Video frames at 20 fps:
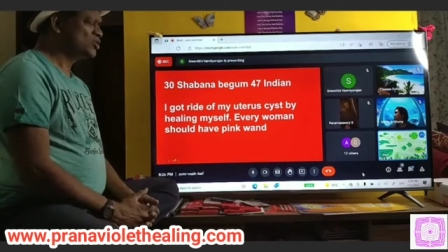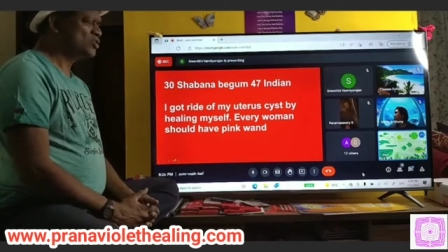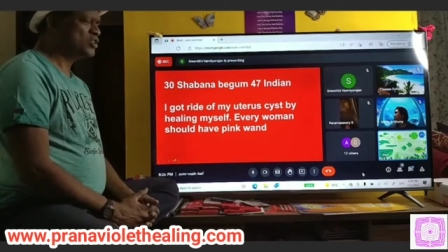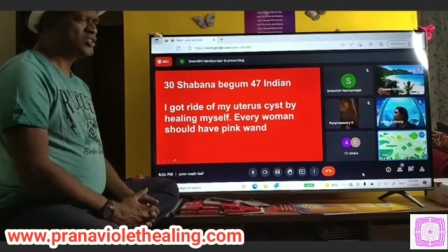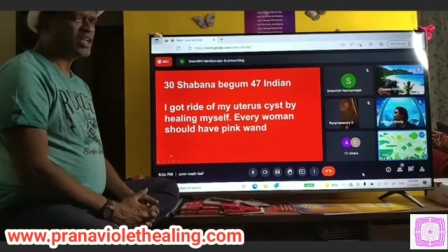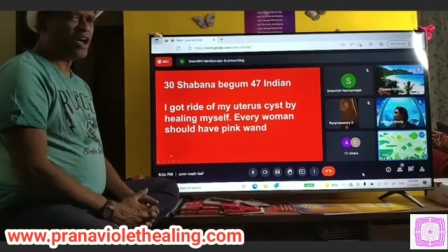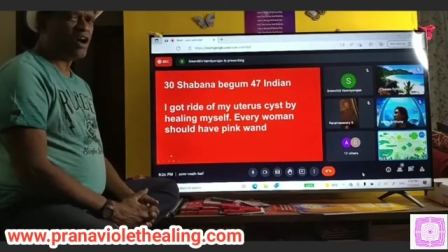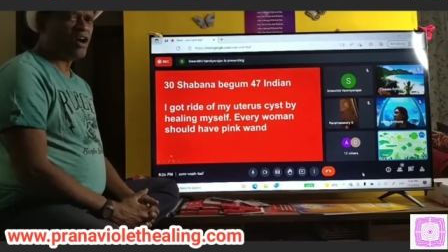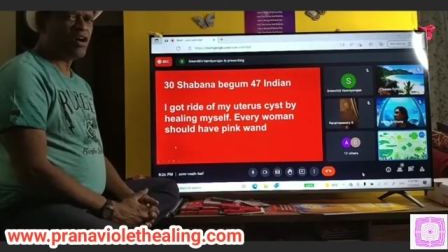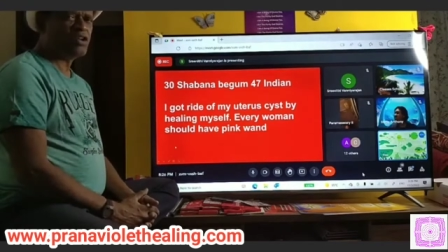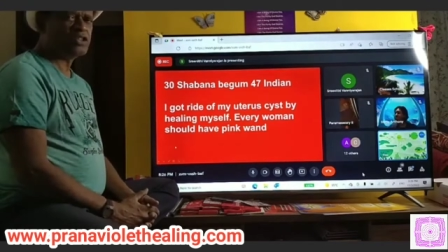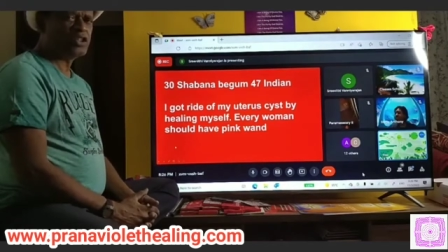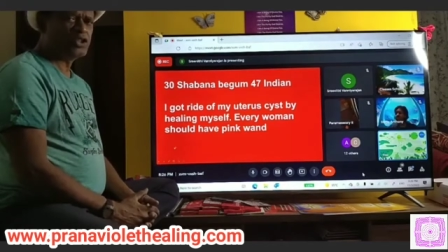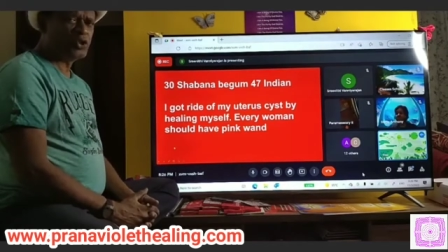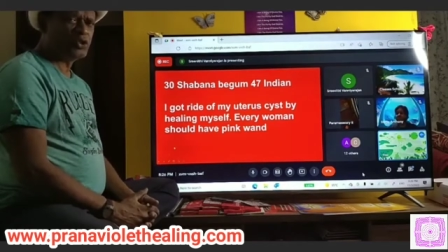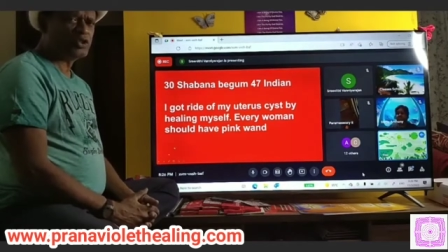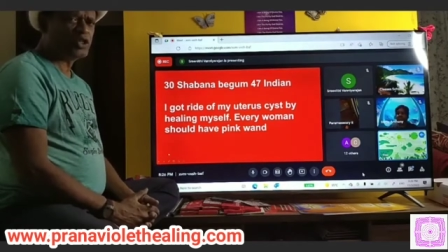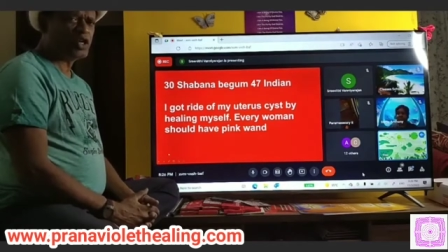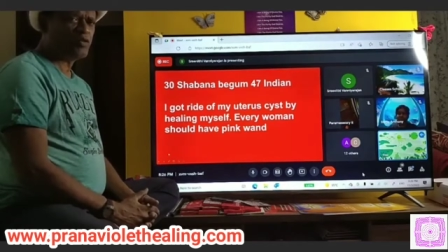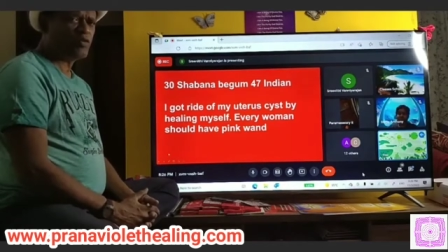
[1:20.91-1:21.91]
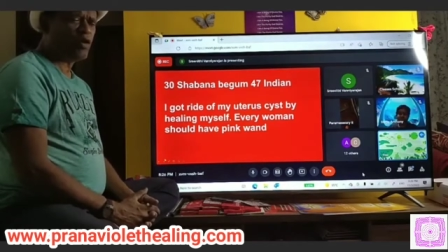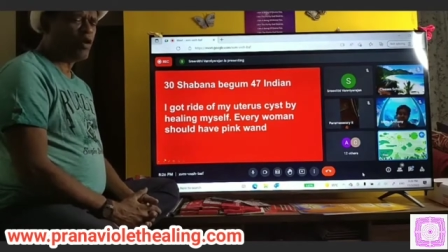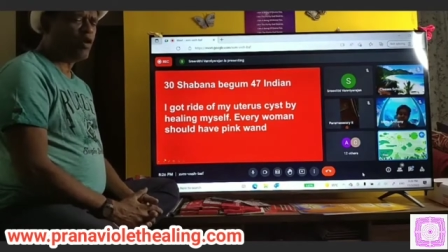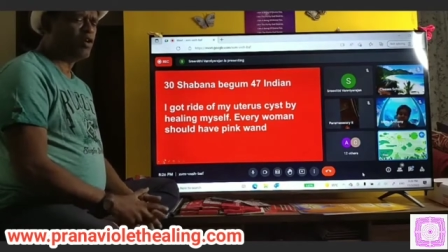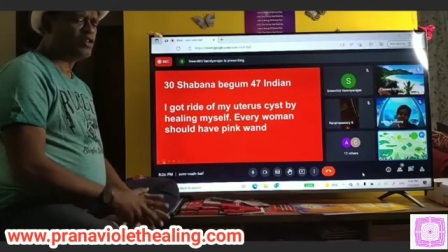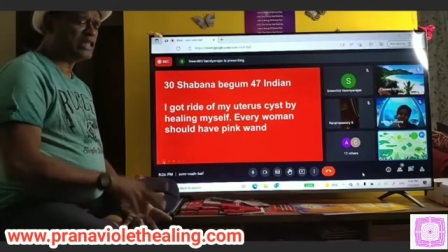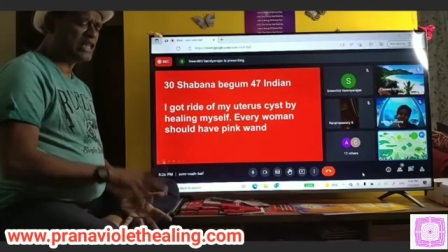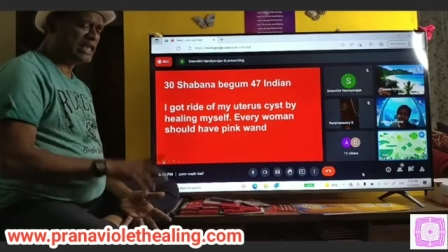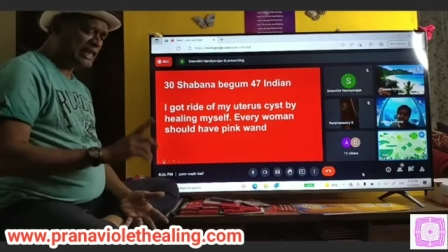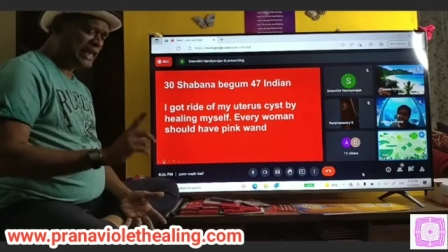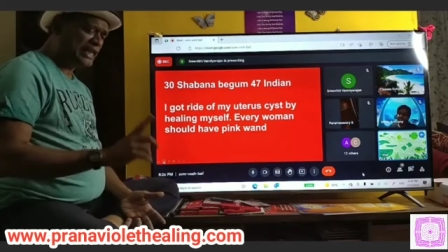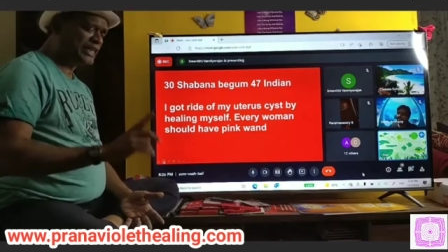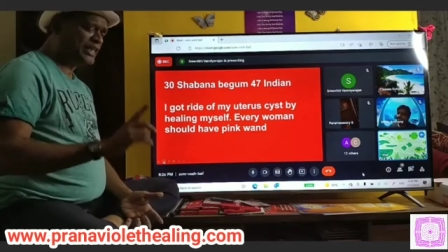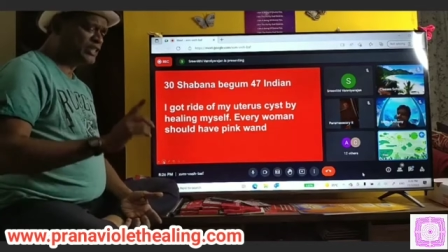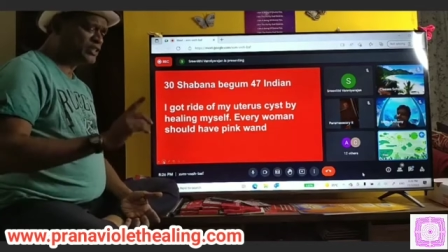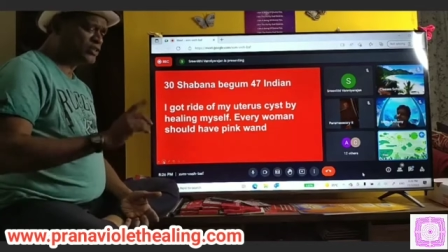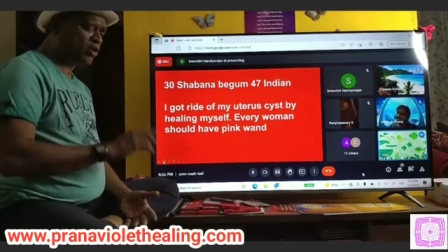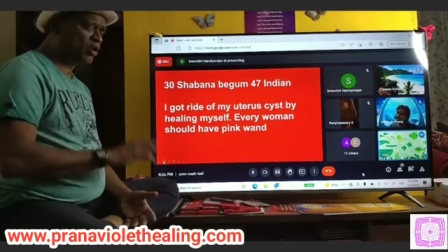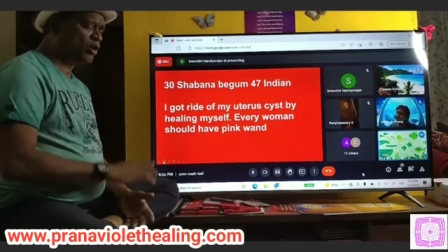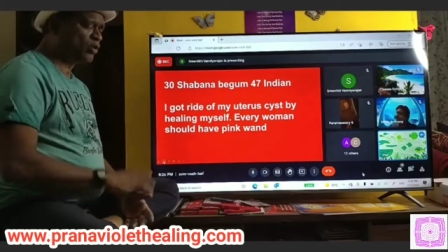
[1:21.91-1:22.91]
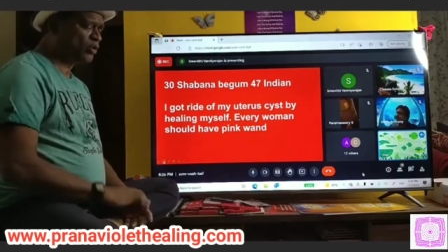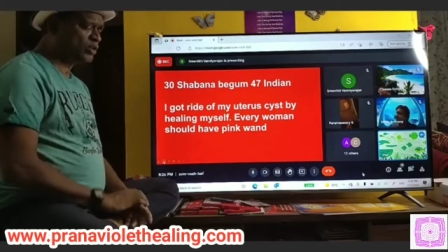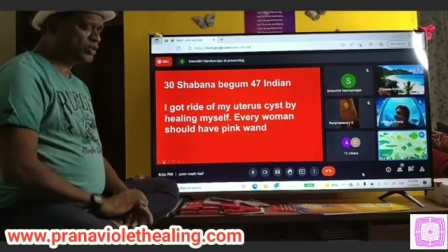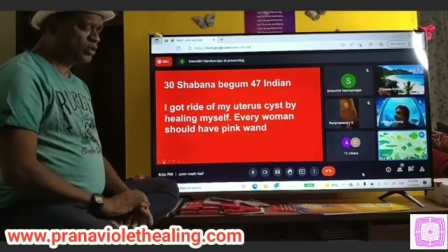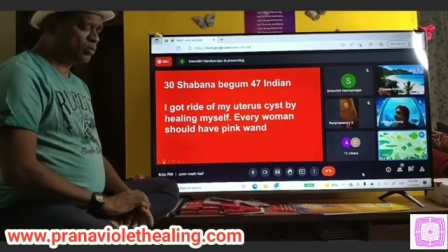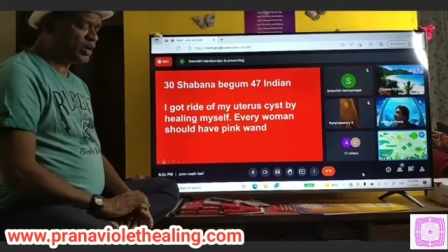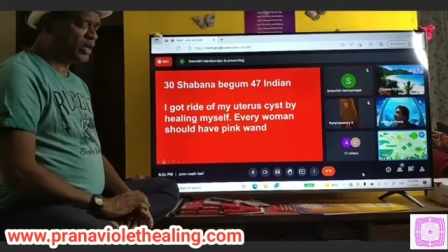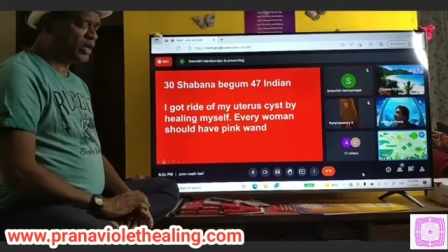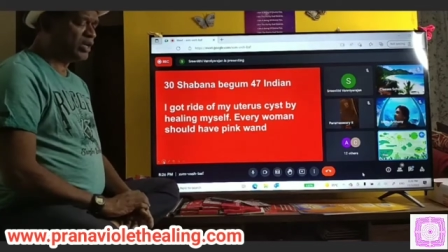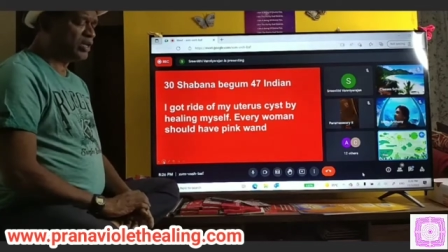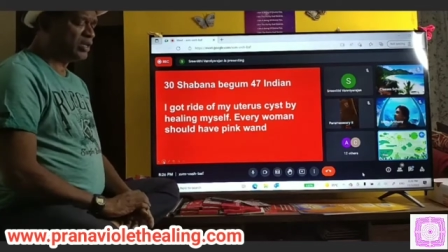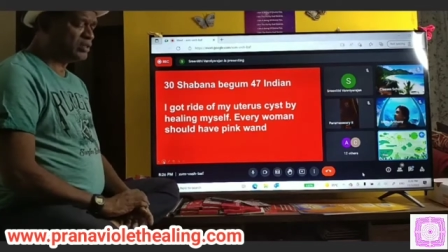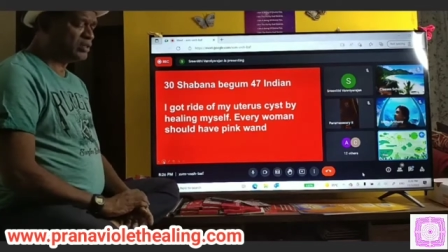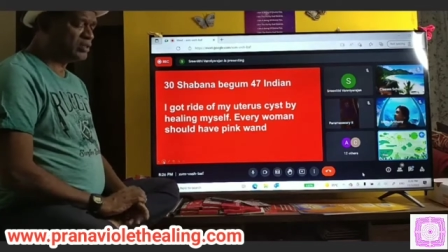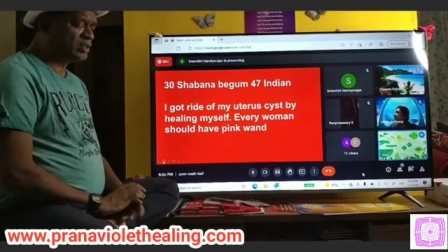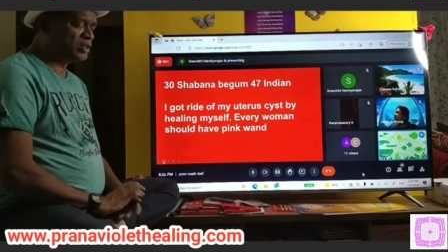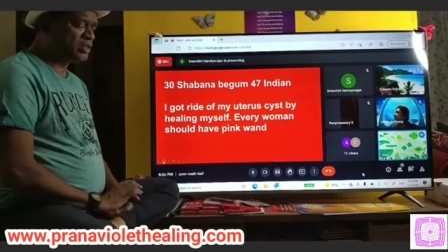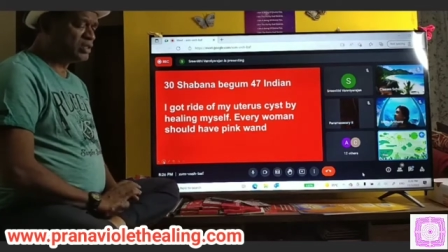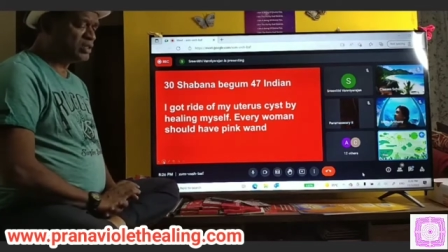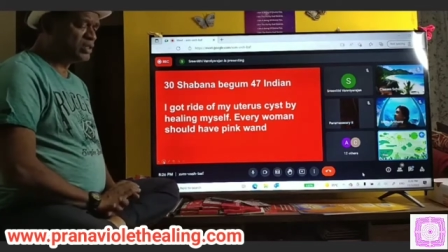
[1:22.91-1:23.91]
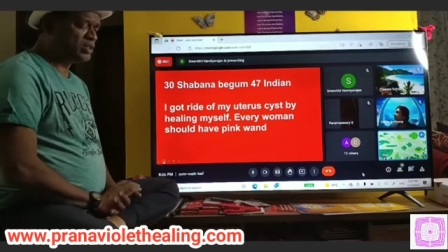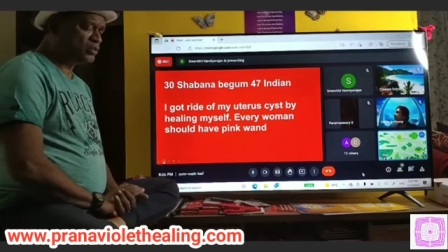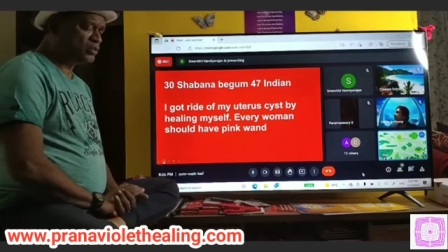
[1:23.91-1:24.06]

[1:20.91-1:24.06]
So it's all the duty of all the ladies all over the world